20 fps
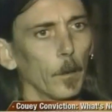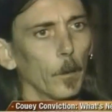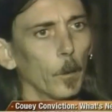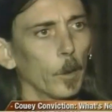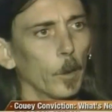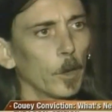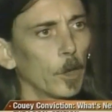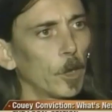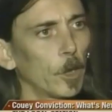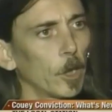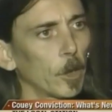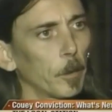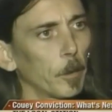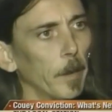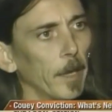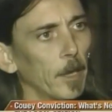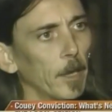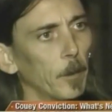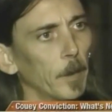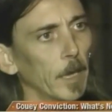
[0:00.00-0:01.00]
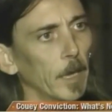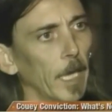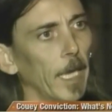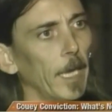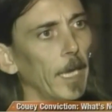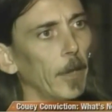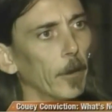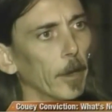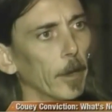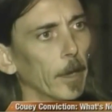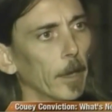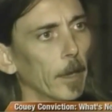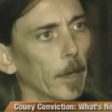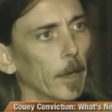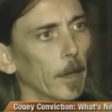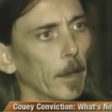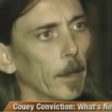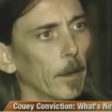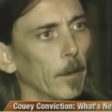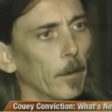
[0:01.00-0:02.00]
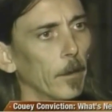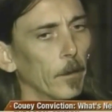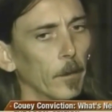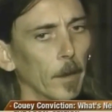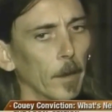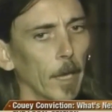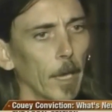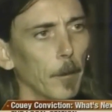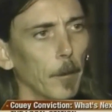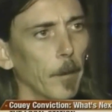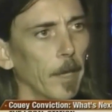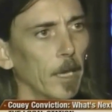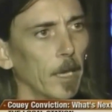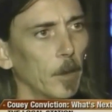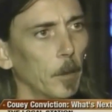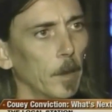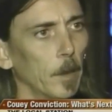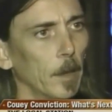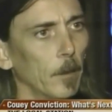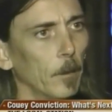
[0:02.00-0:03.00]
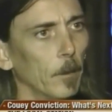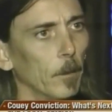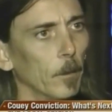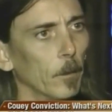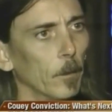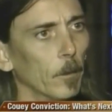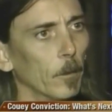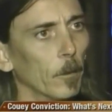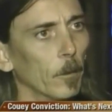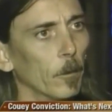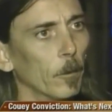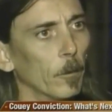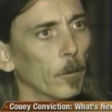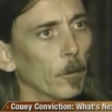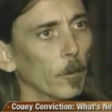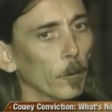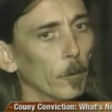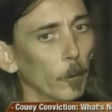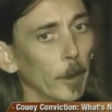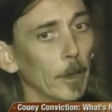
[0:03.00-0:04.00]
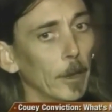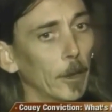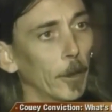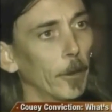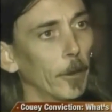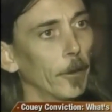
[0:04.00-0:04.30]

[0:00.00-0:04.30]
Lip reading: They go through the process, and these people have it's brutal.